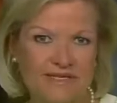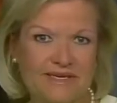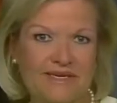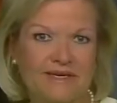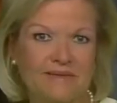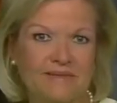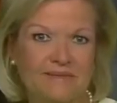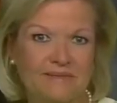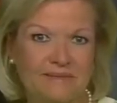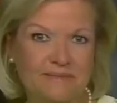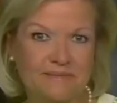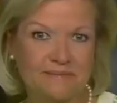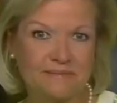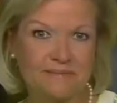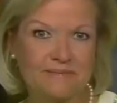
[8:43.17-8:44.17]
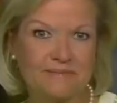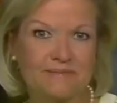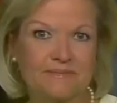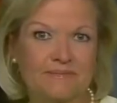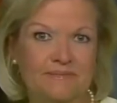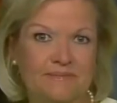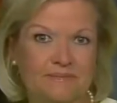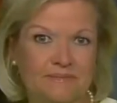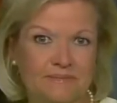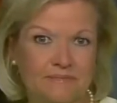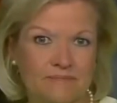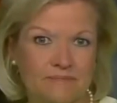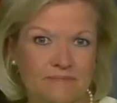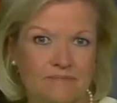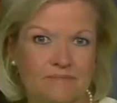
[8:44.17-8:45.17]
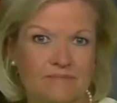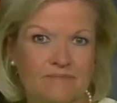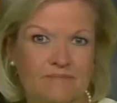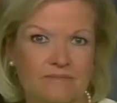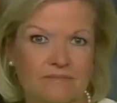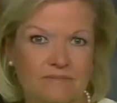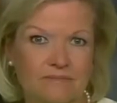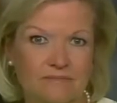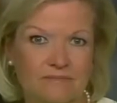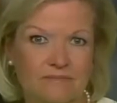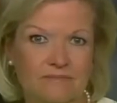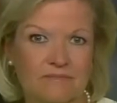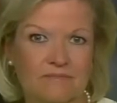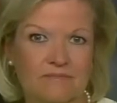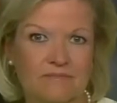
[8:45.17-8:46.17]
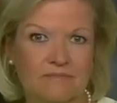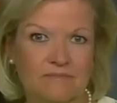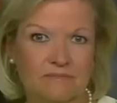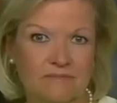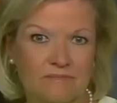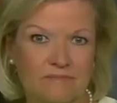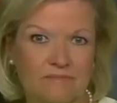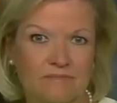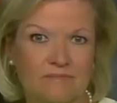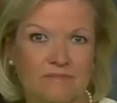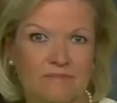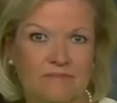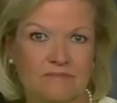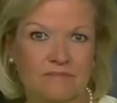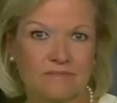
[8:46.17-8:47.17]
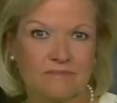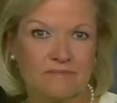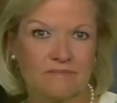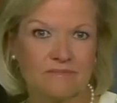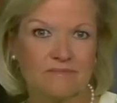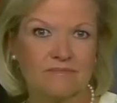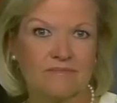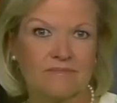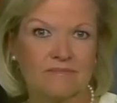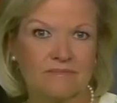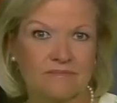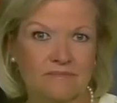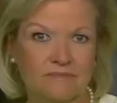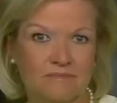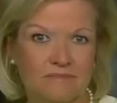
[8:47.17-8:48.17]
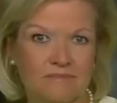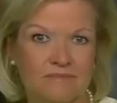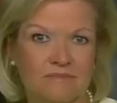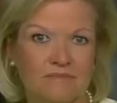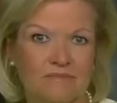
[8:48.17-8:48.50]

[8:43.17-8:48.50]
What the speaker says: (silent)